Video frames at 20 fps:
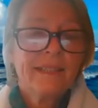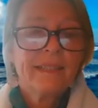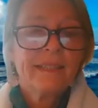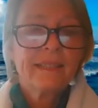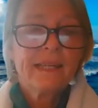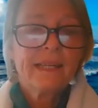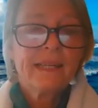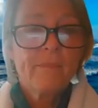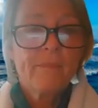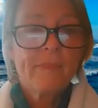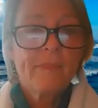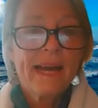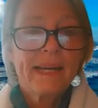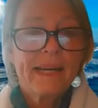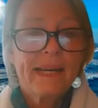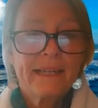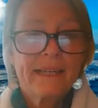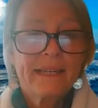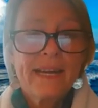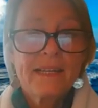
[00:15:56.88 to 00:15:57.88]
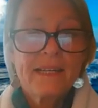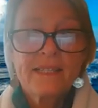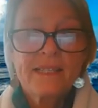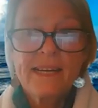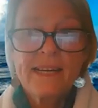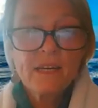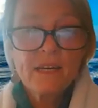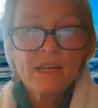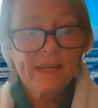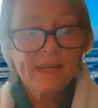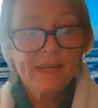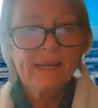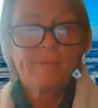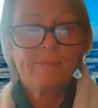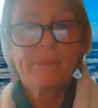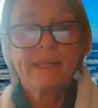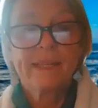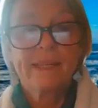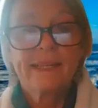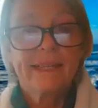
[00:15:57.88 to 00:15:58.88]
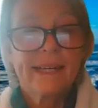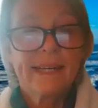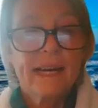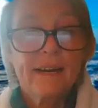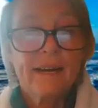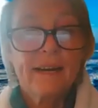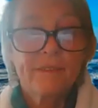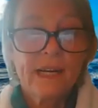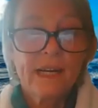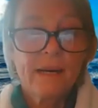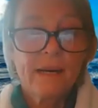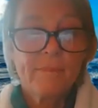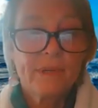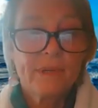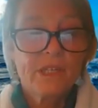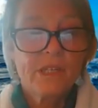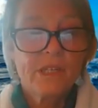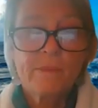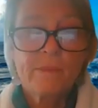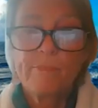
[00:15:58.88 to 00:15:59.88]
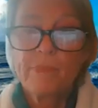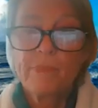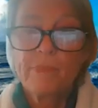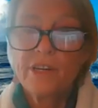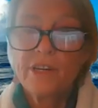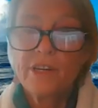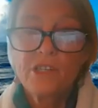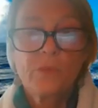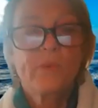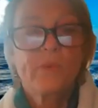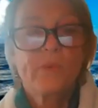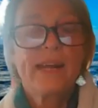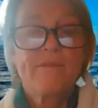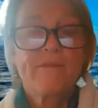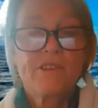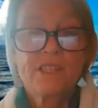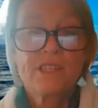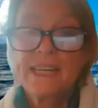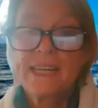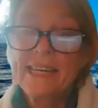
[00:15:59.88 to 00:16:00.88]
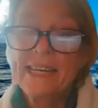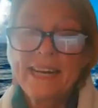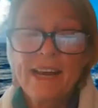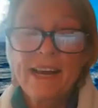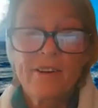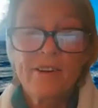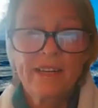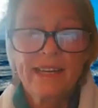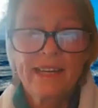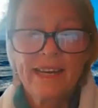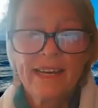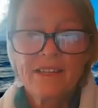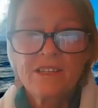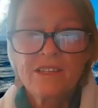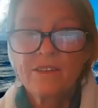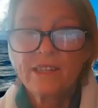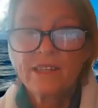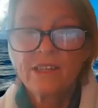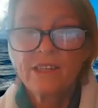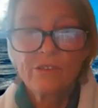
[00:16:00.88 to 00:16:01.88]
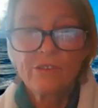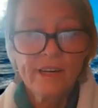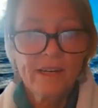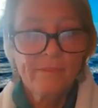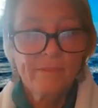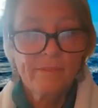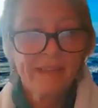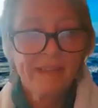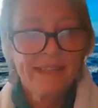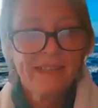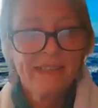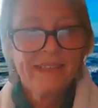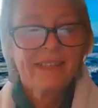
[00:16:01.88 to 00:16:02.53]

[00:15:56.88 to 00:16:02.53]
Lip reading: come back the next day to be completely covered up and submerged, and we'd have to dig it out again. So incredibly